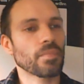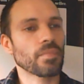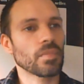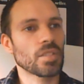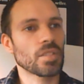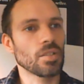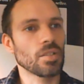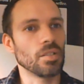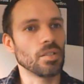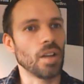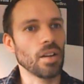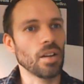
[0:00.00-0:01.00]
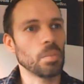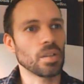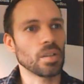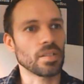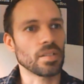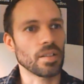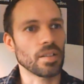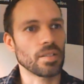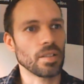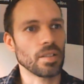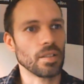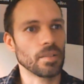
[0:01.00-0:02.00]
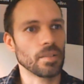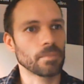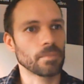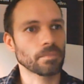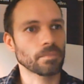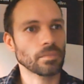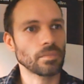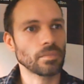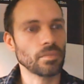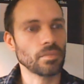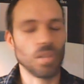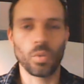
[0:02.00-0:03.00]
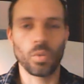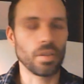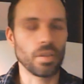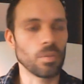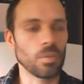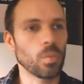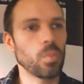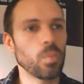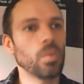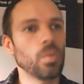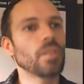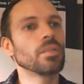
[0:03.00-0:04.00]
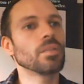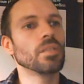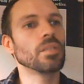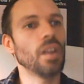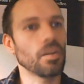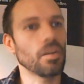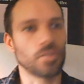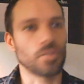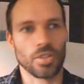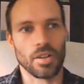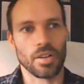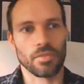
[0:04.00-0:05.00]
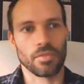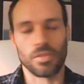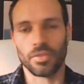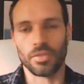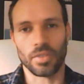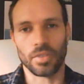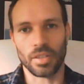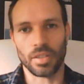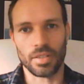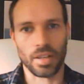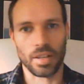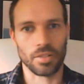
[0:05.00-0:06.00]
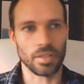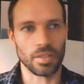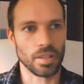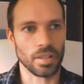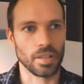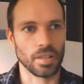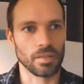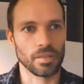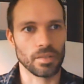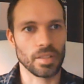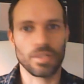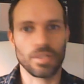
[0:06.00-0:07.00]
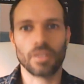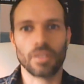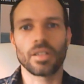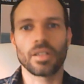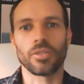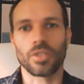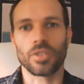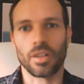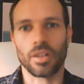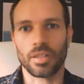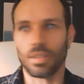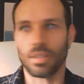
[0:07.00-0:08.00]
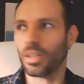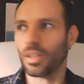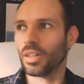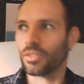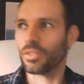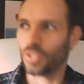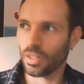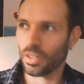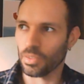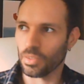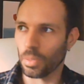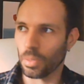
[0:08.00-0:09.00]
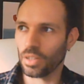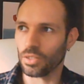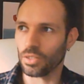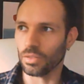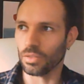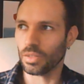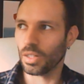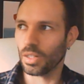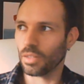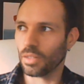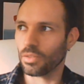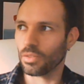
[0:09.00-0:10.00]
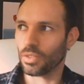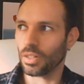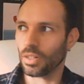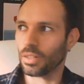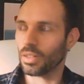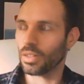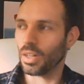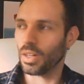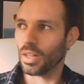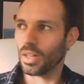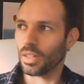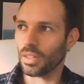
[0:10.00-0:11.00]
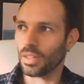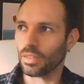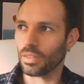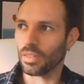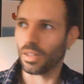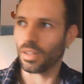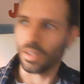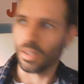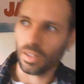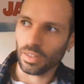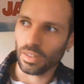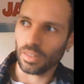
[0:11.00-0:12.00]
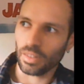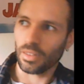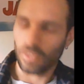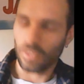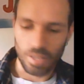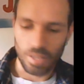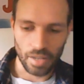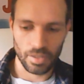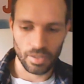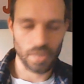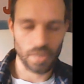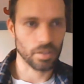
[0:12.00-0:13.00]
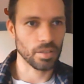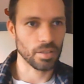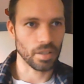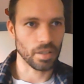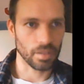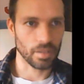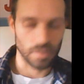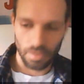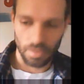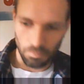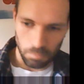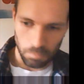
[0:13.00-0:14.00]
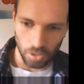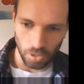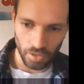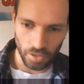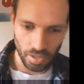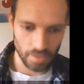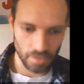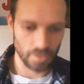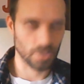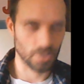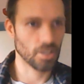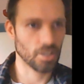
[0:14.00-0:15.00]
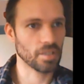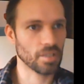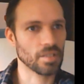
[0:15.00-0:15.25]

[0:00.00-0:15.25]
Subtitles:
So how epic is that scene? We could love the shark for doing this, actually. Let's not kill the sharky. The shark is a punisher. The shark can attack directly and blowing that shit